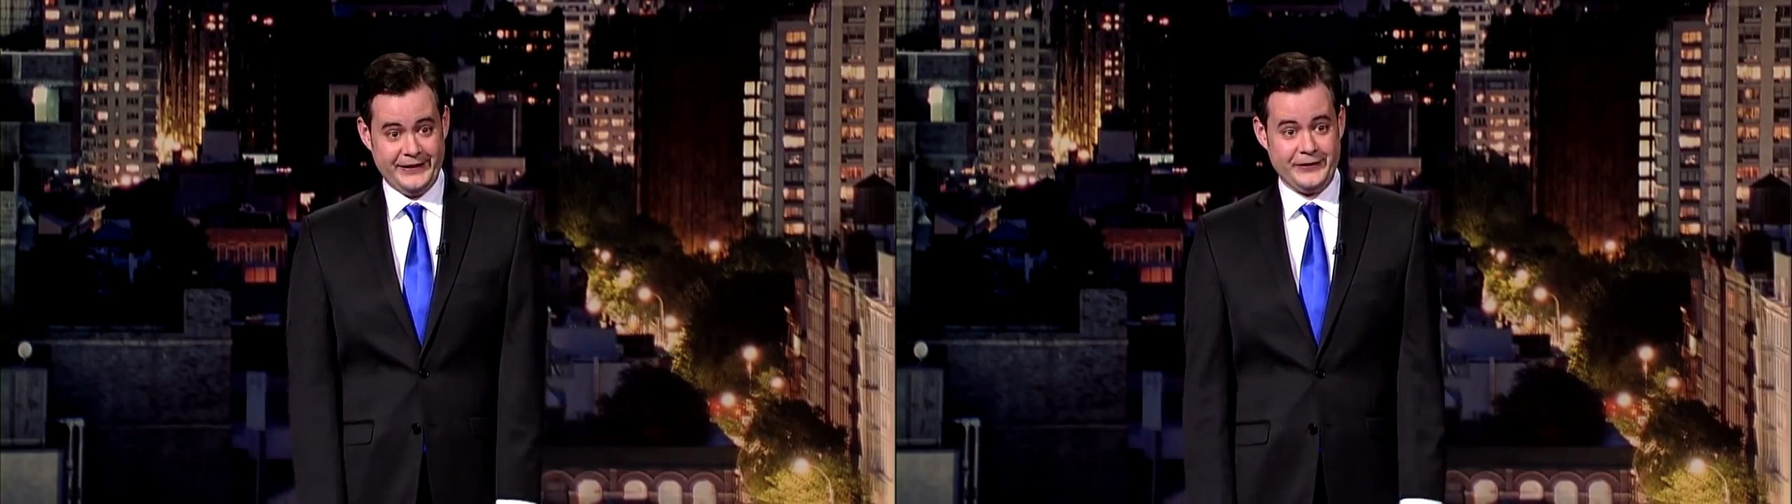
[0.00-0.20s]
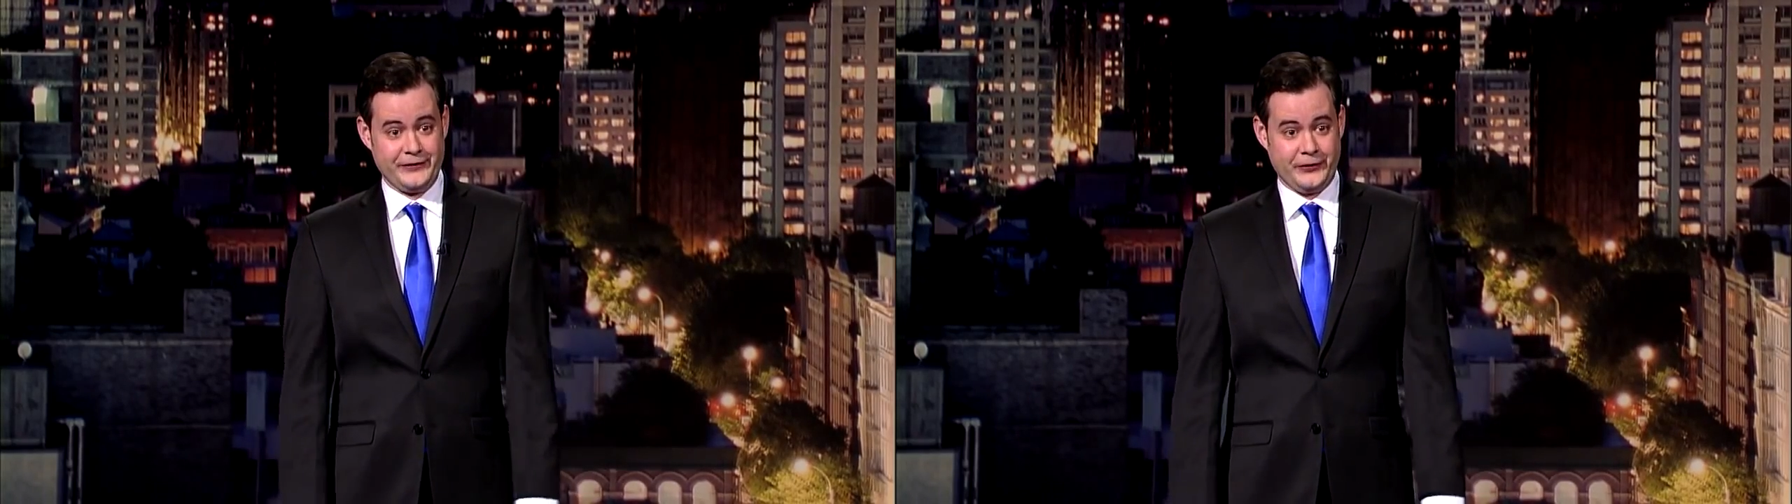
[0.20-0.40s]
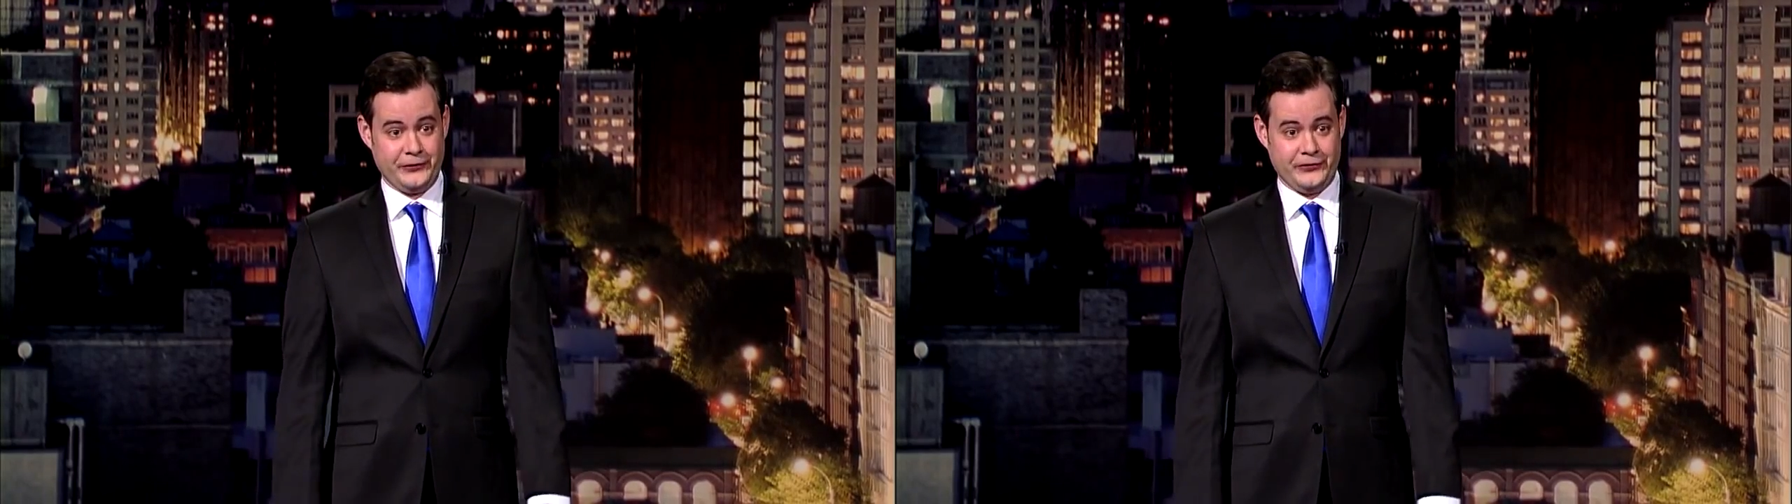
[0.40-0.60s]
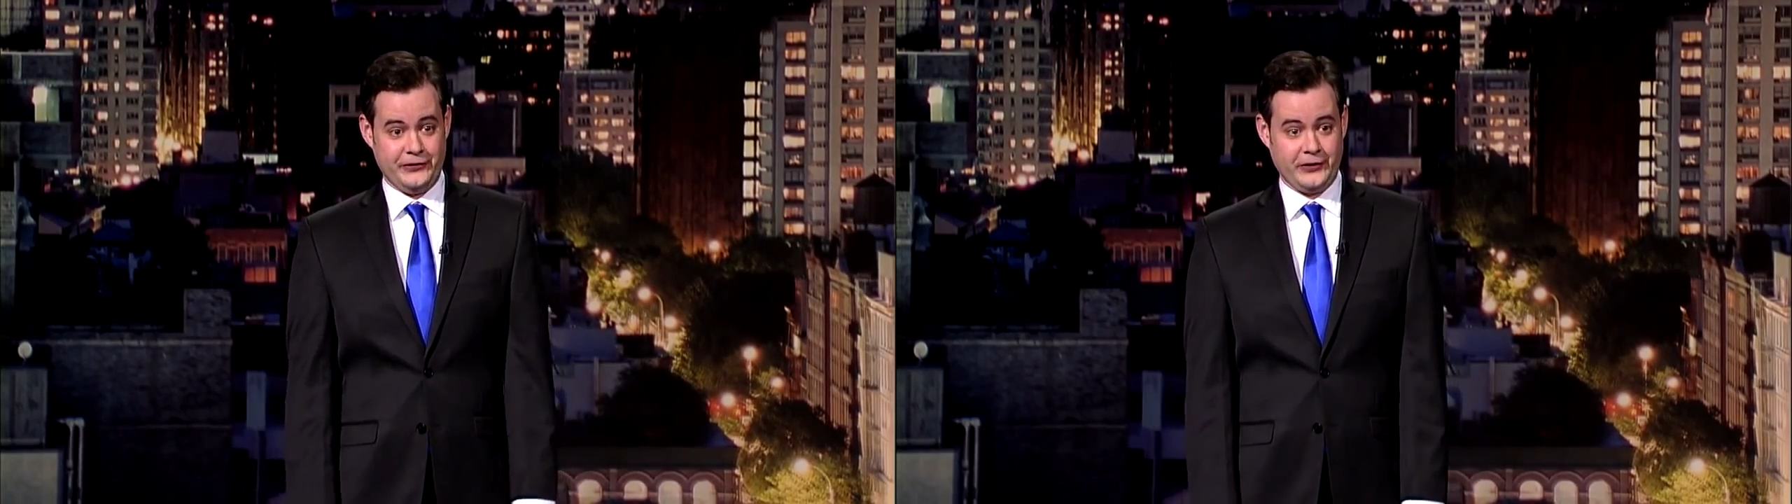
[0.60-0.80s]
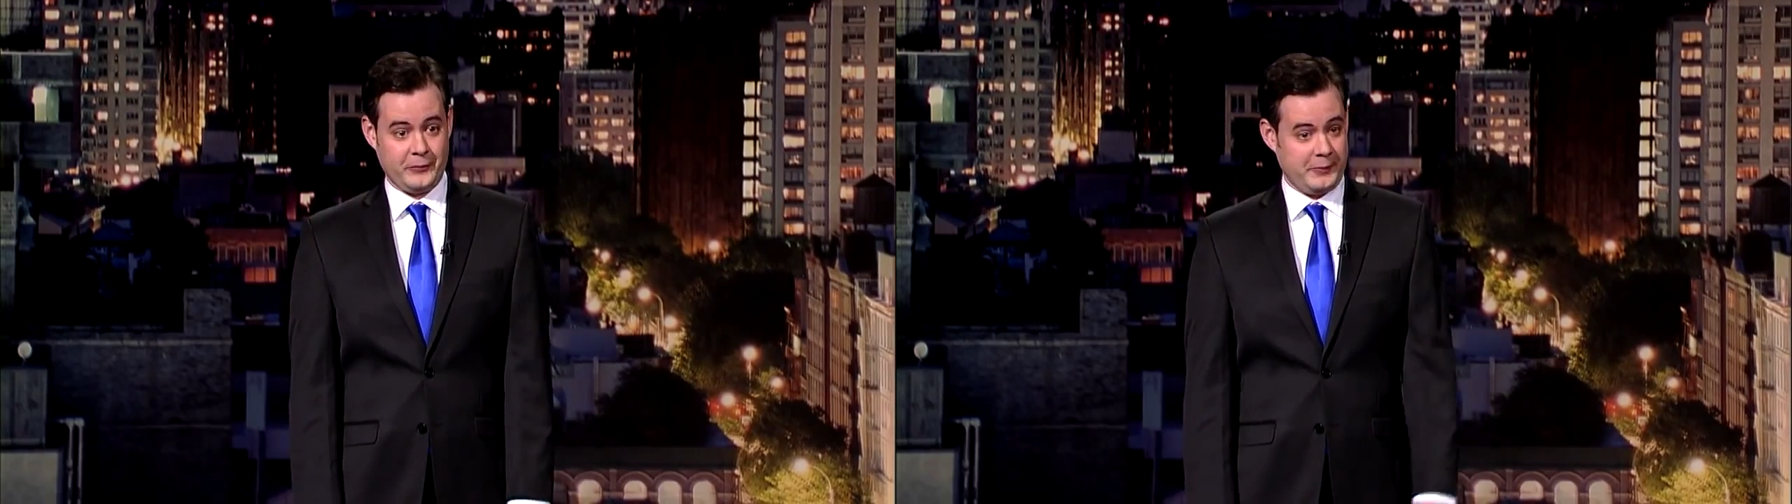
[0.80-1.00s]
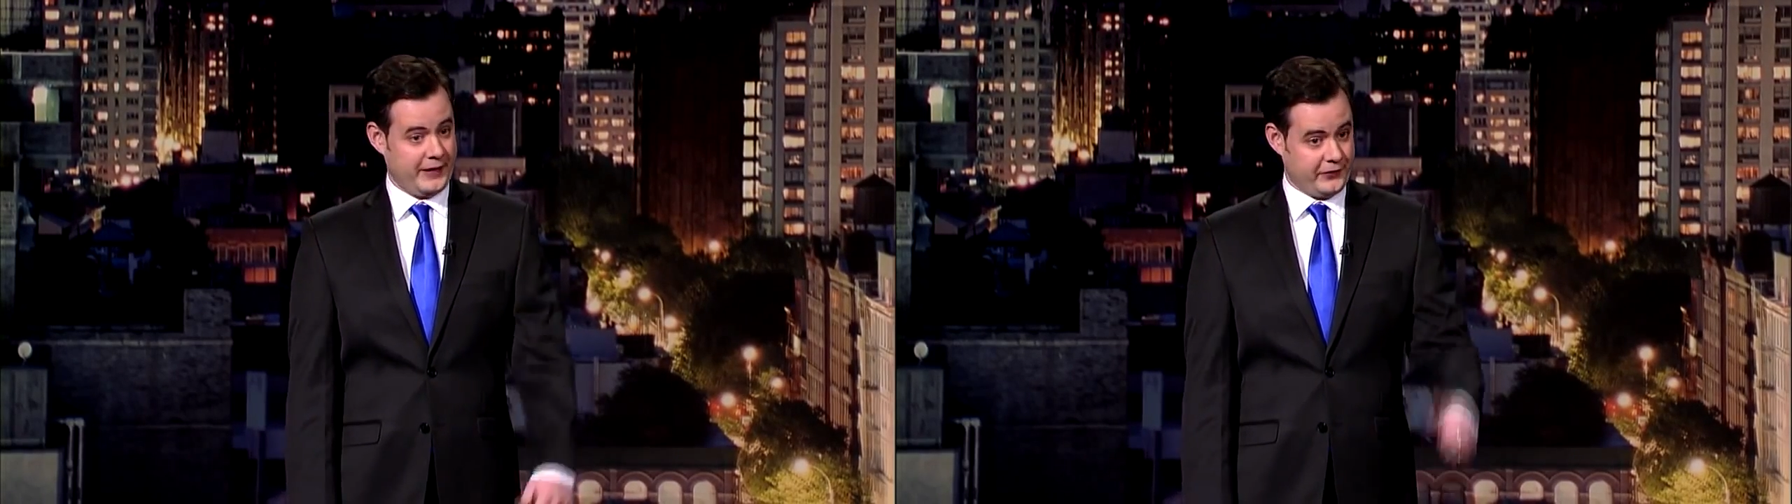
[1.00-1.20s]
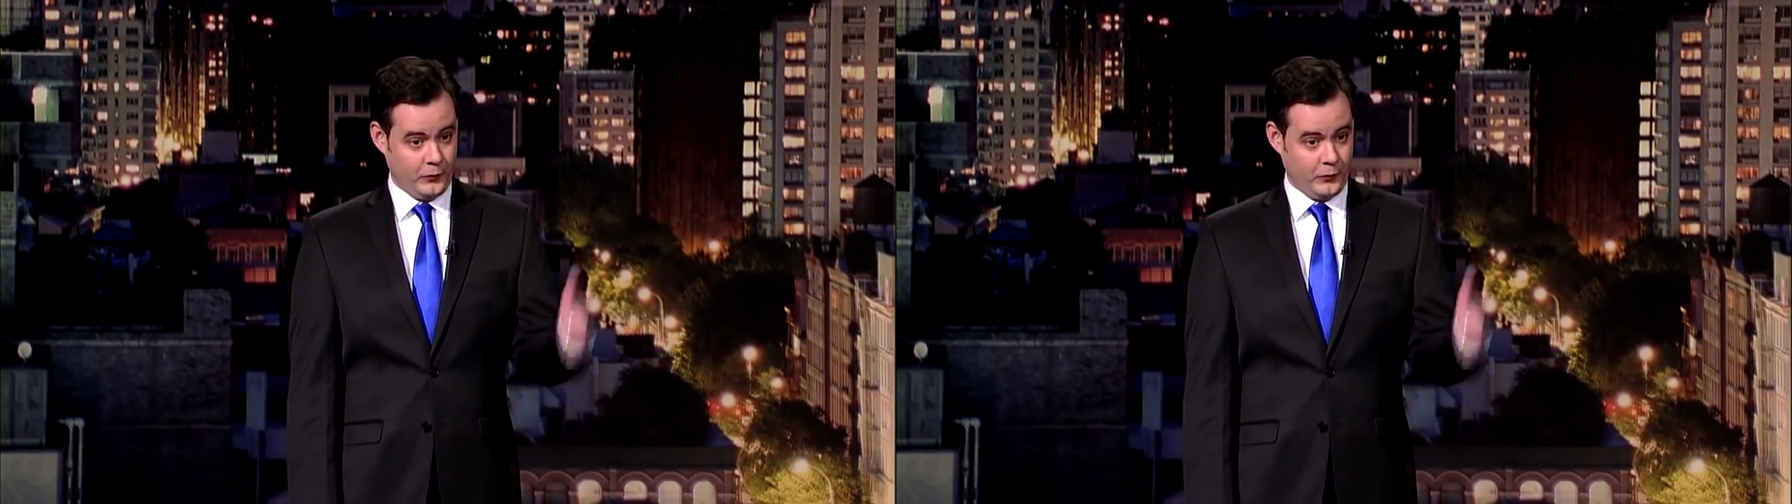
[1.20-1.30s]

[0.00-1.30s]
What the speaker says: So she took me back to